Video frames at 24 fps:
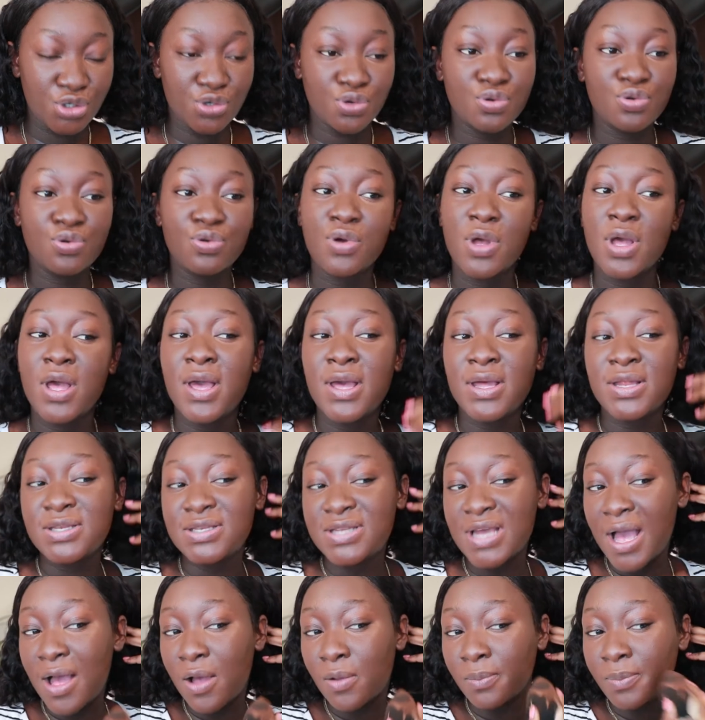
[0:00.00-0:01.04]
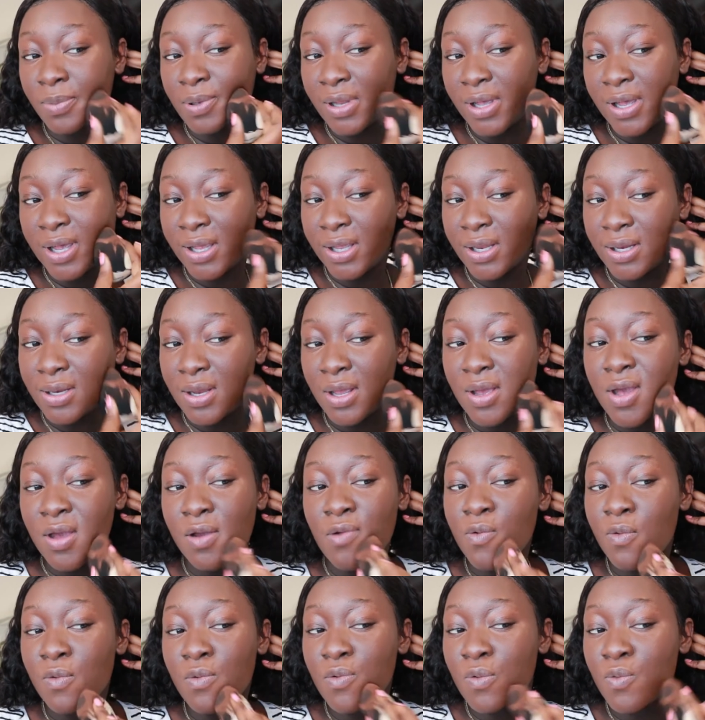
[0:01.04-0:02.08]
you downplaying
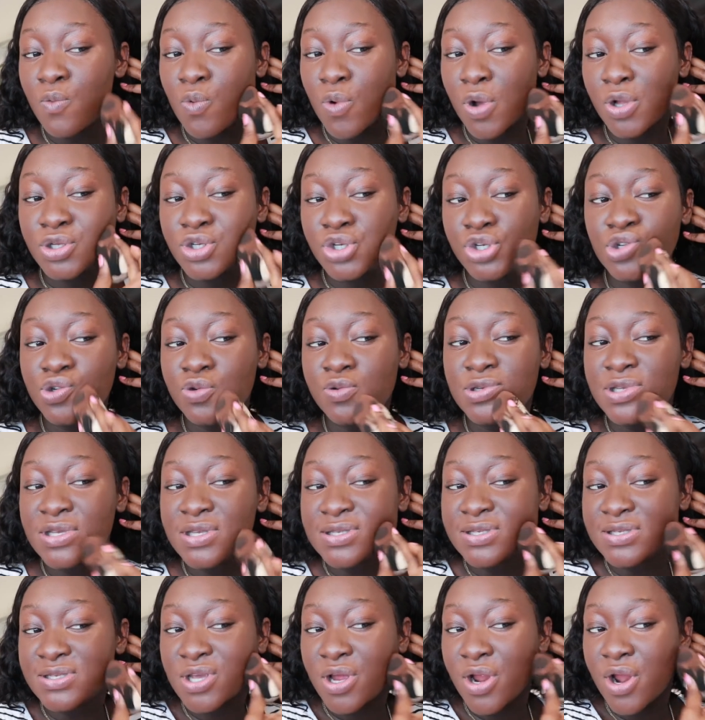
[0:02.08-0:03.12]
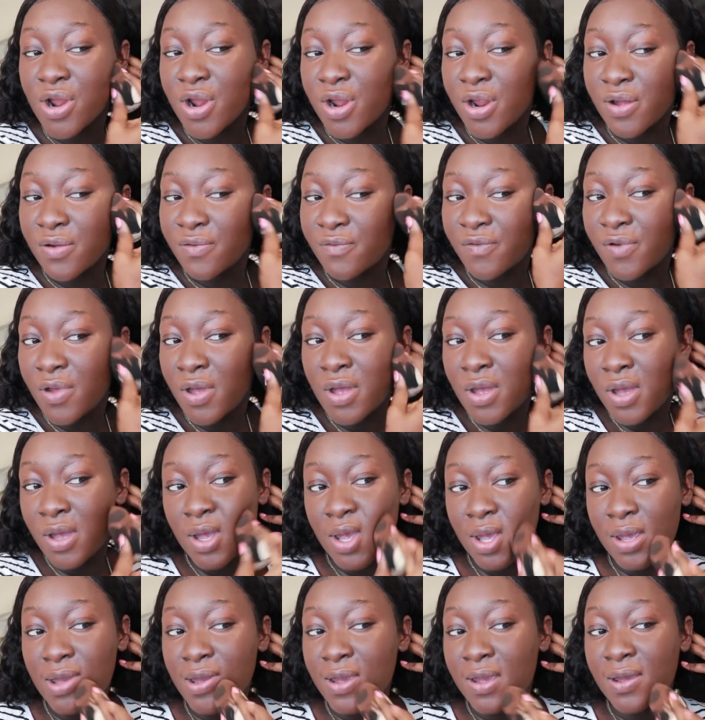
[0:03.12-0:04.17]
what you deserve.
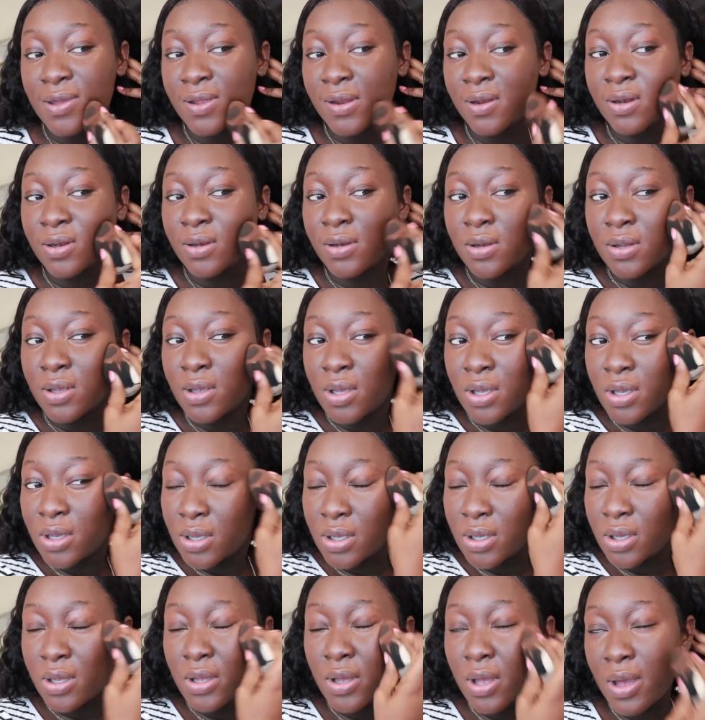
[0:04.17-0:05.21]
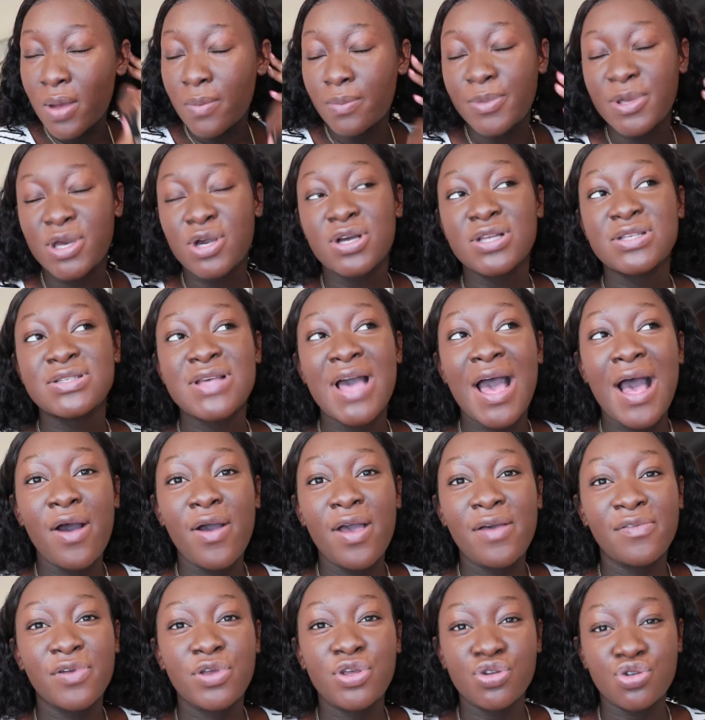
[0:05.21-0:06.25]
And because
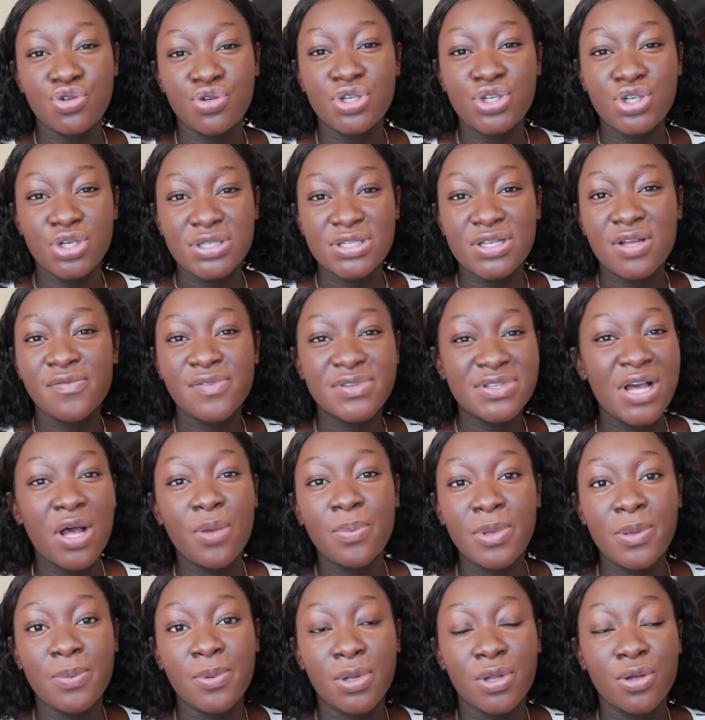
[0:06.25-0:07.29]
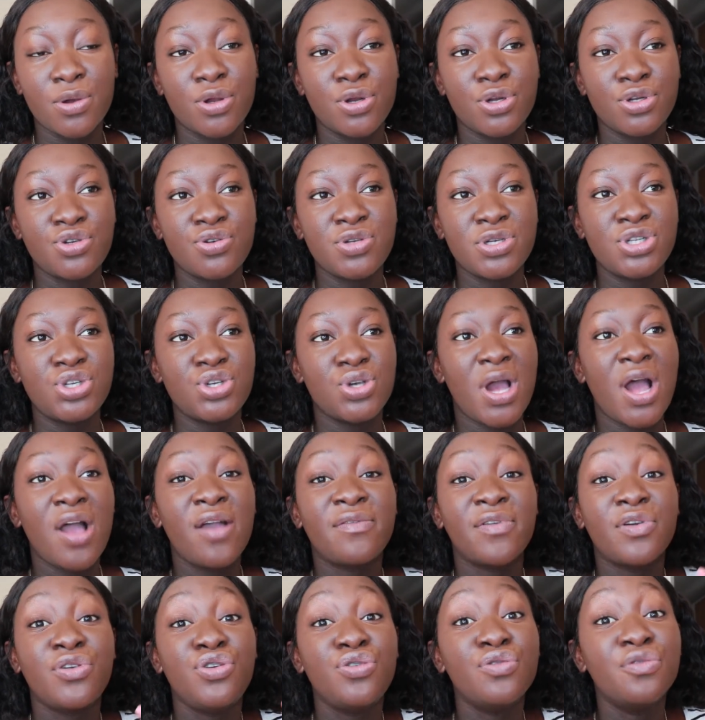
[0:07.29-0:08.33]
however you treat yourself is how people are going to treat you.
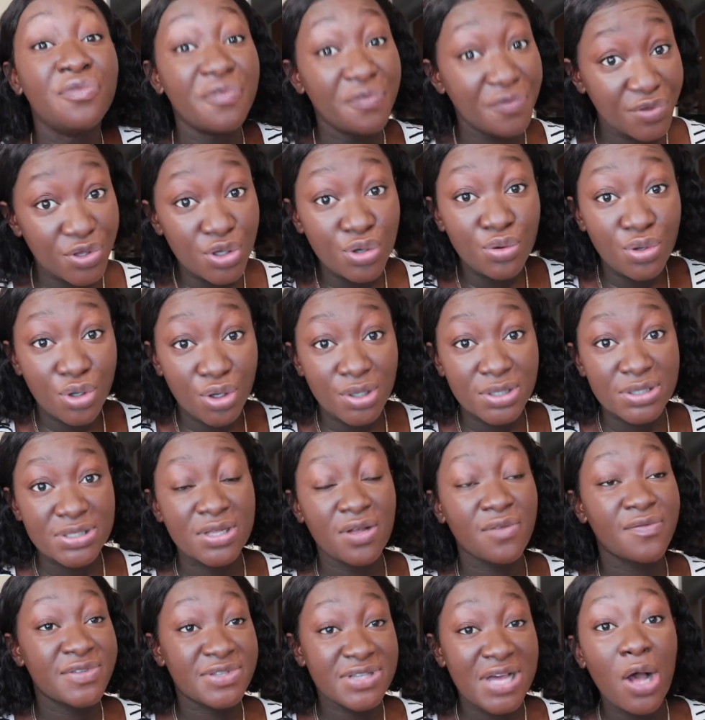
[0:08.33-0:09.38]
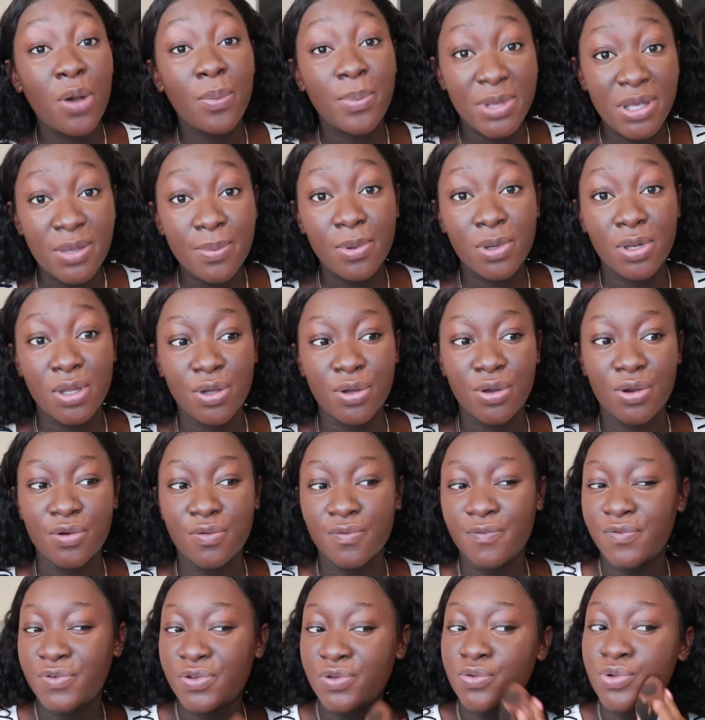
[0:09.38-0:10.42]
However you view yourself is how people are going
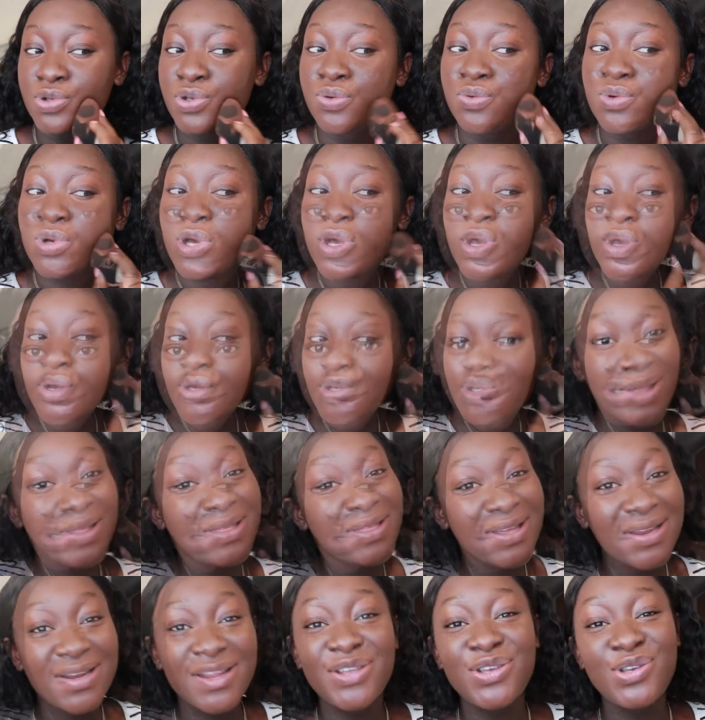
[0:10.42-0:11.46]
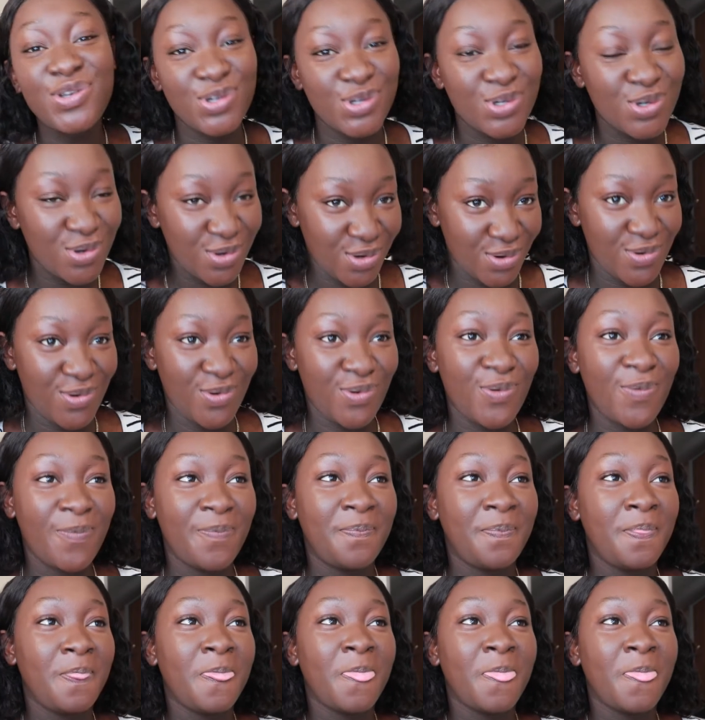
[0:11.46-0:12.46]
to view you. One thing that you should know